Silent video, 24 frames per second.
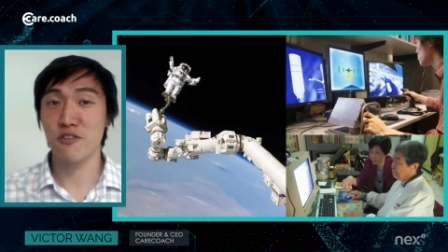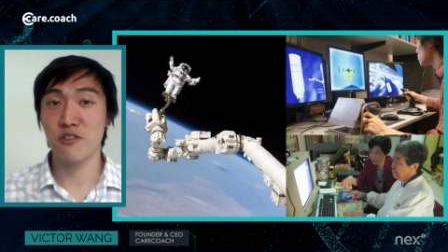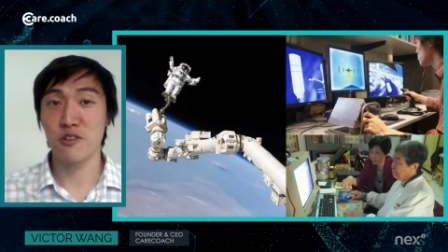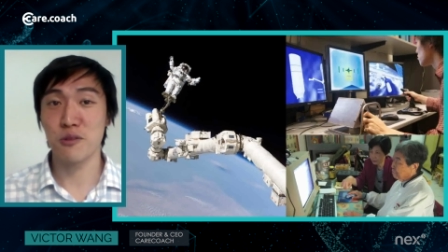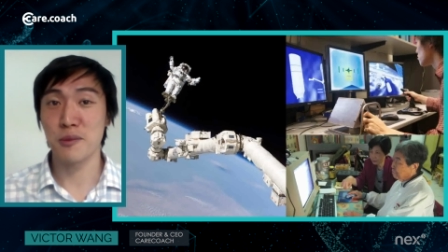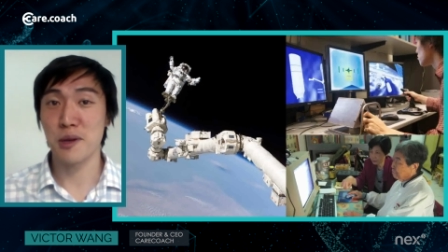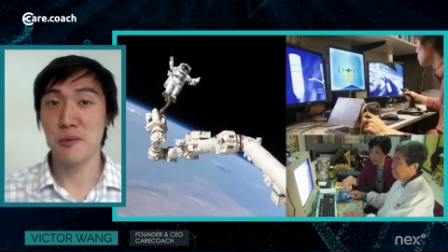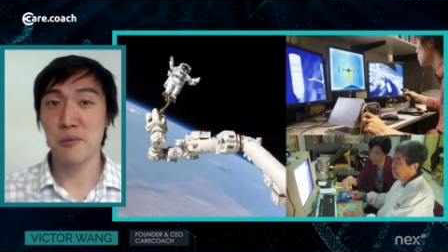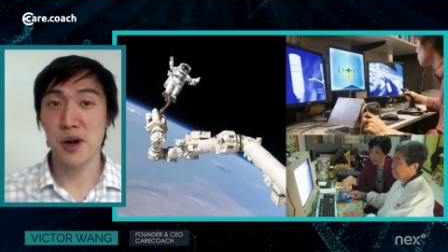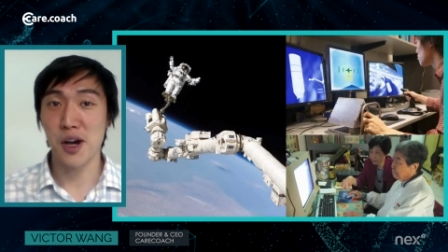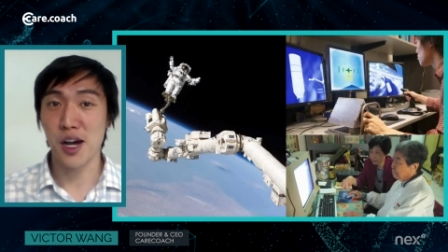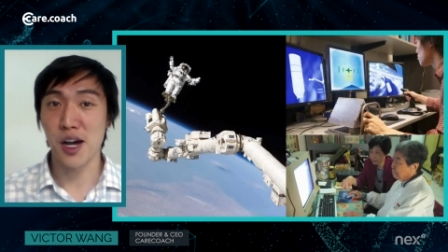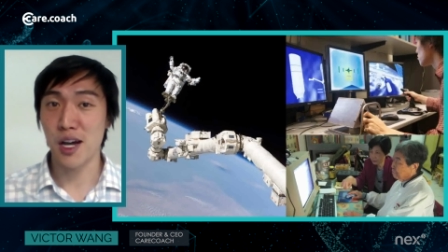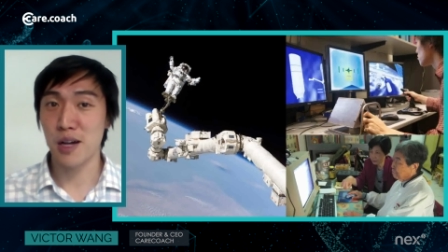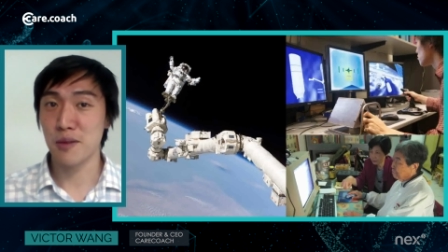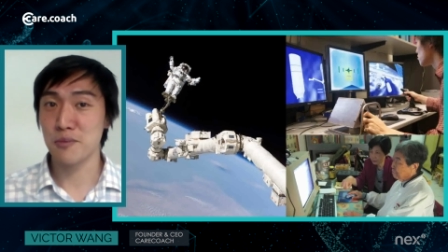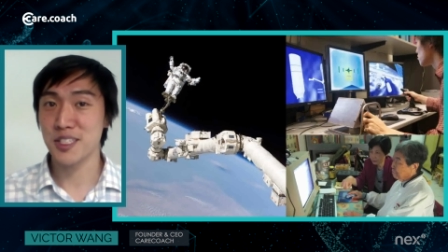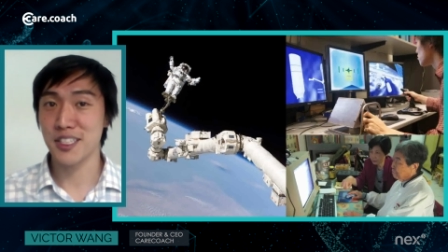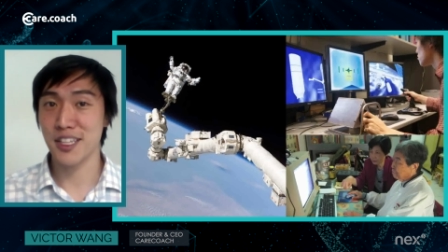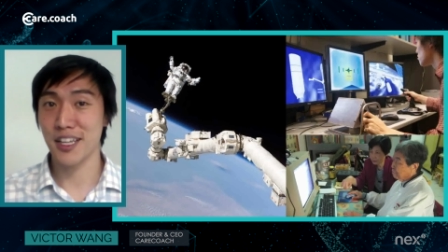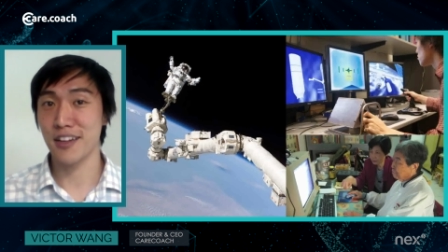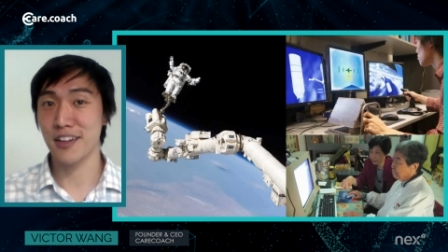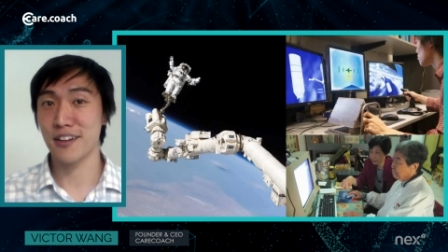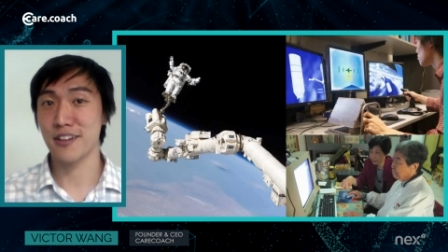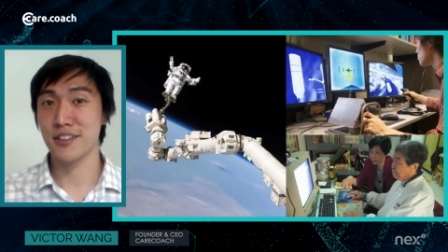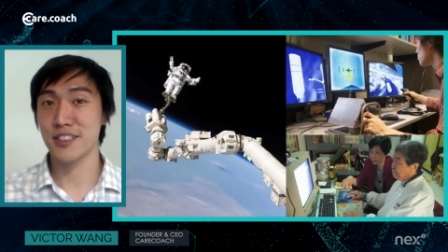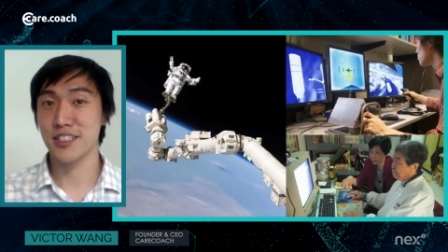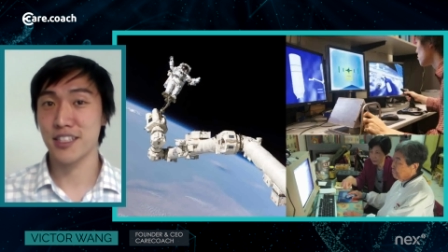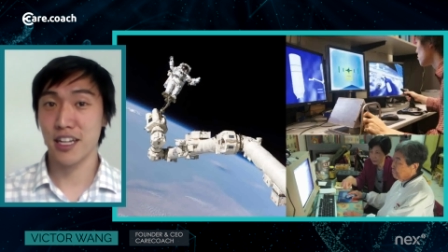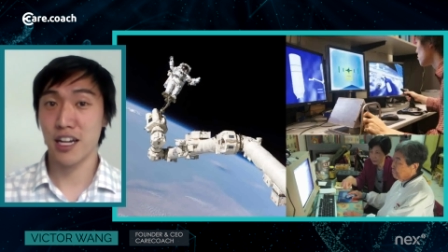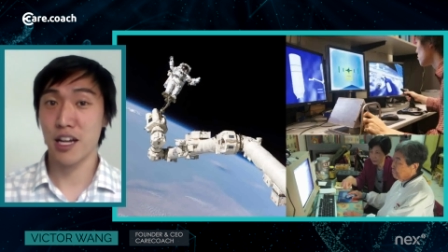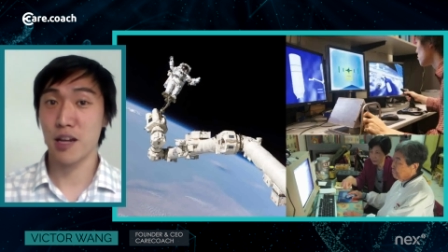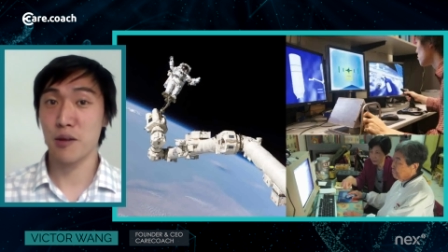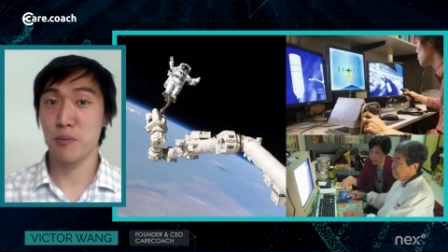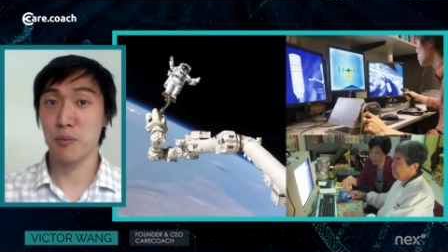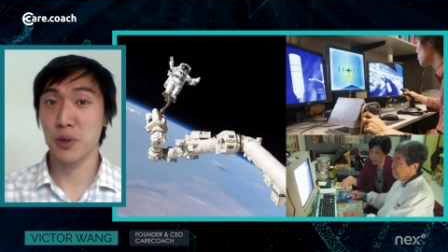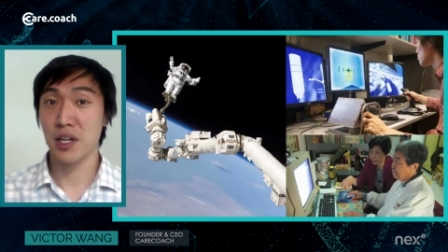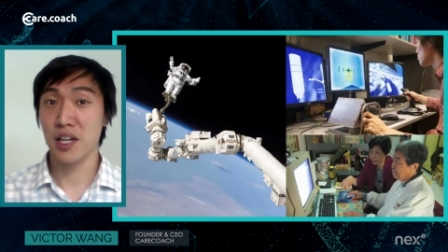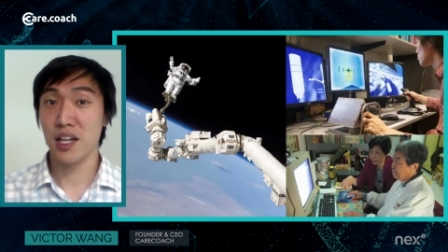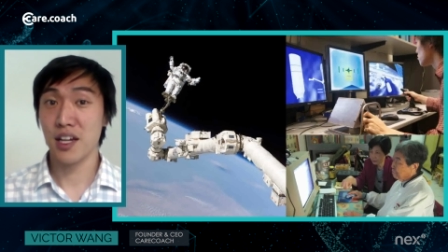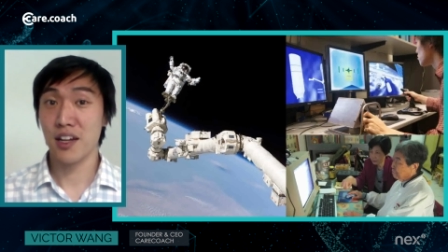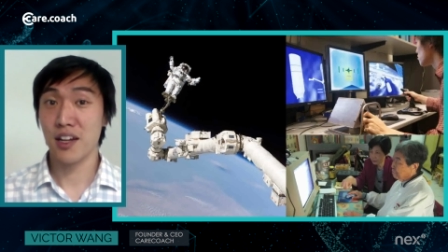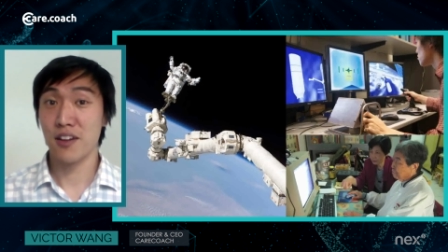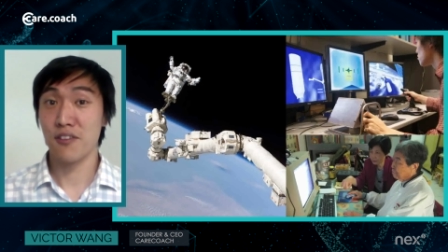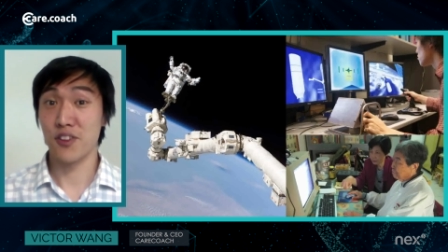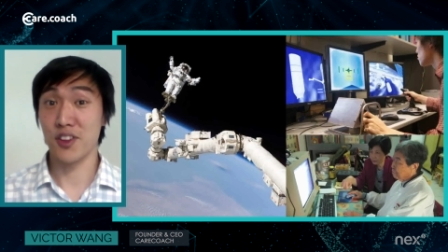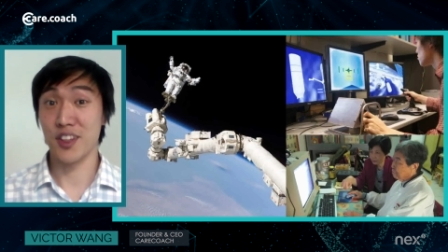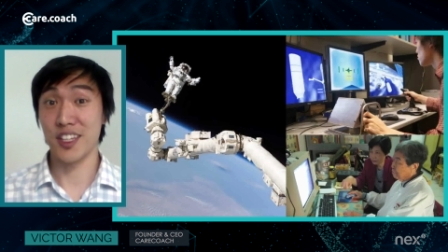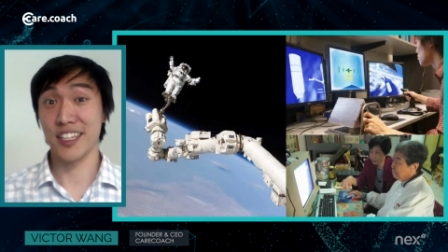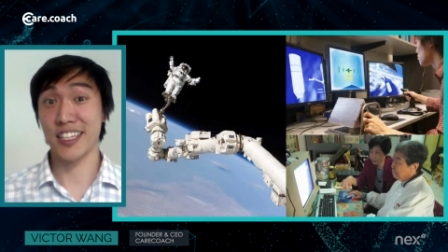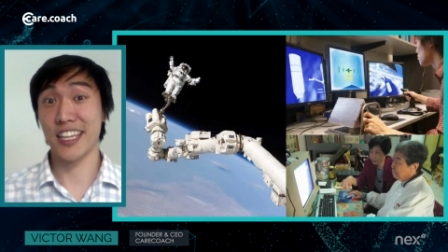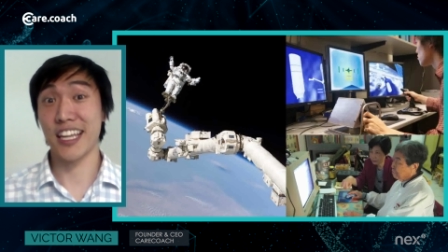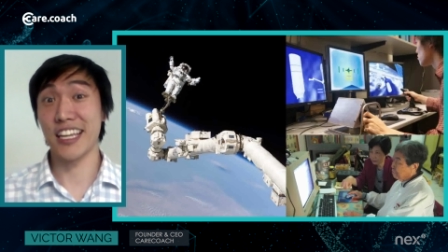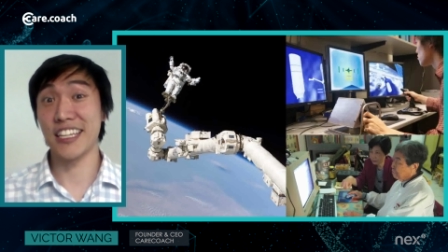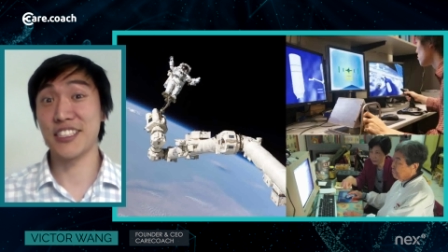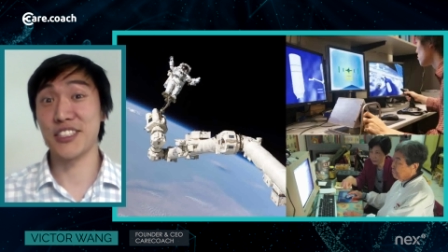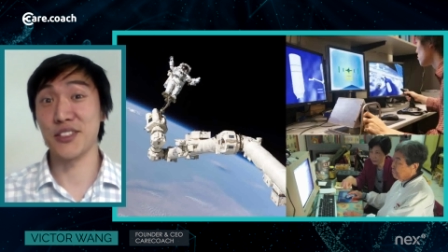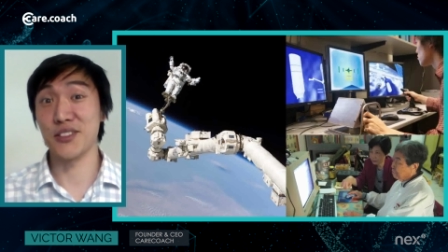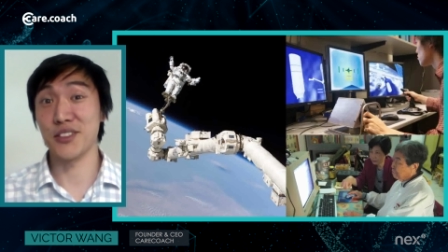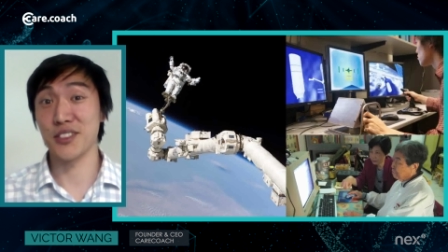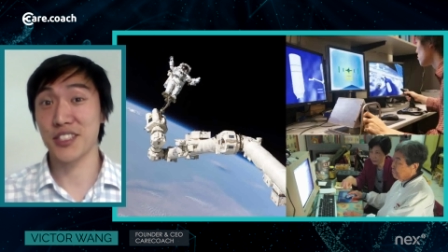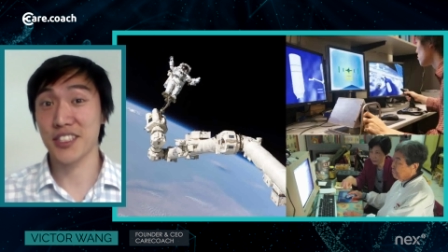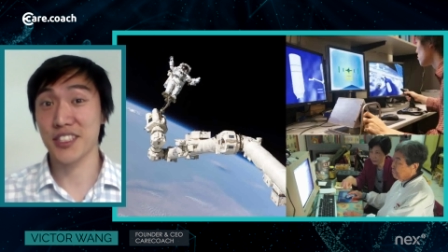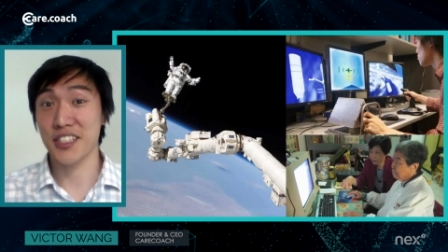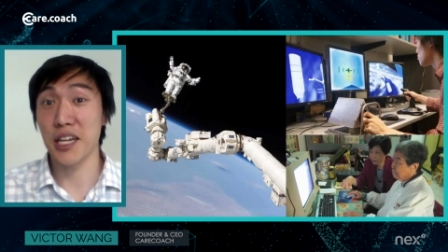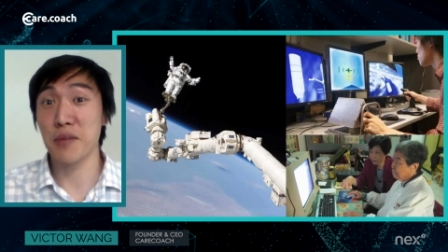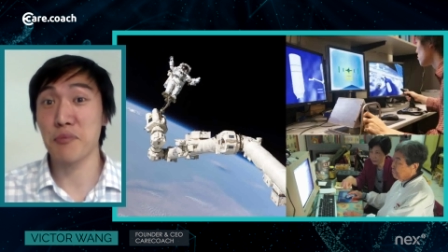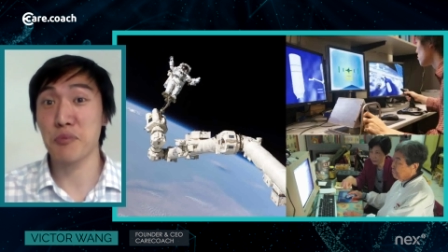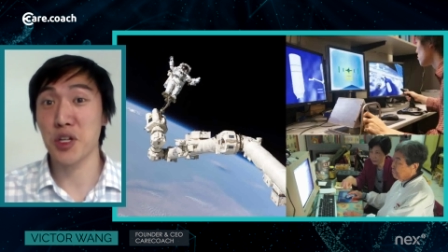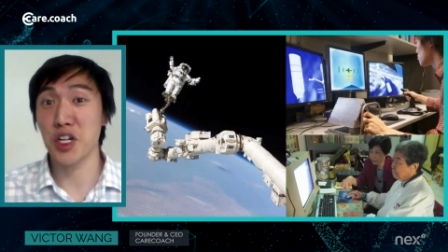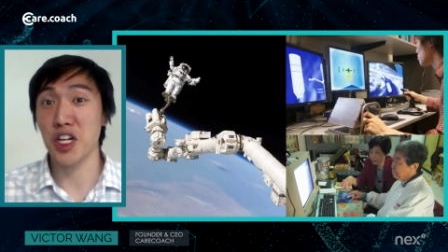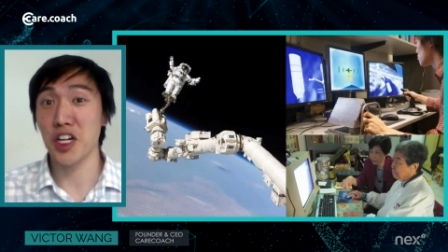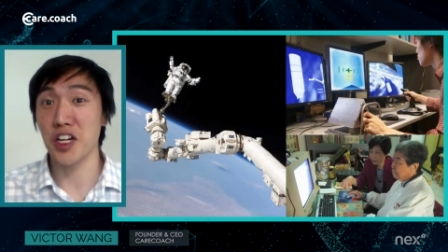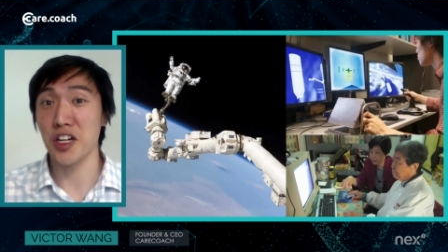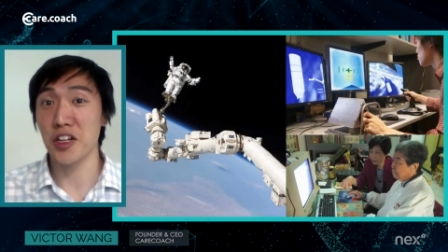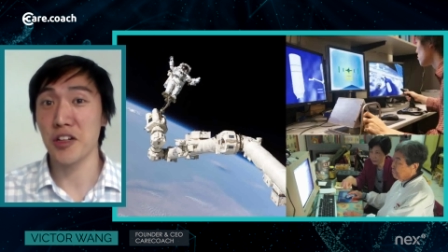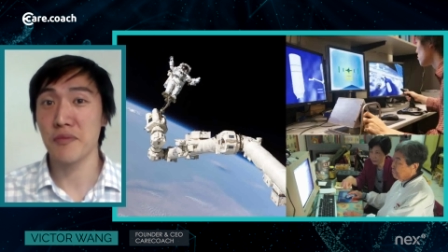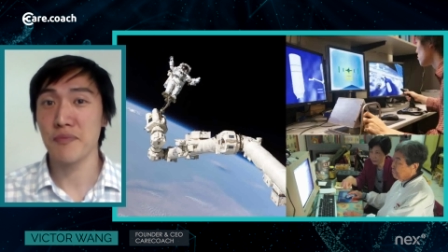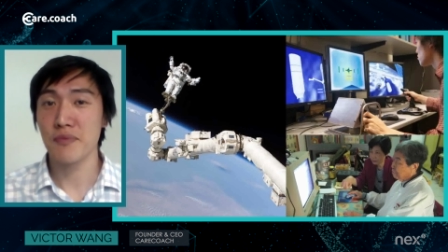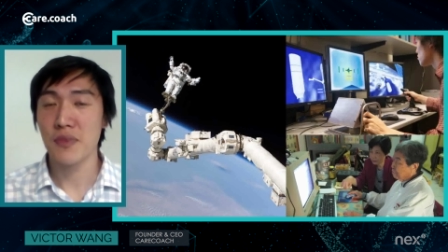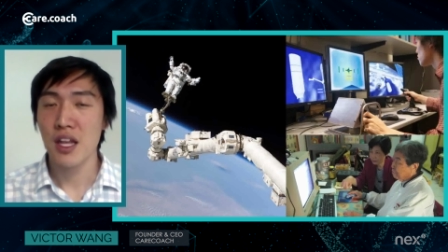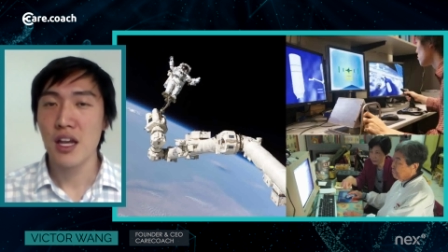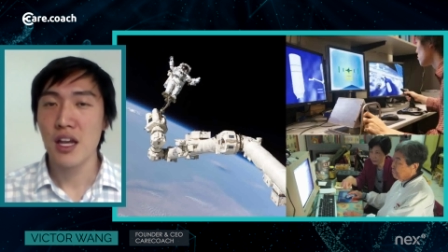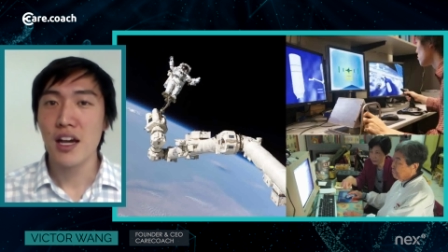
for my mom to get her set up for the occasional Skype call,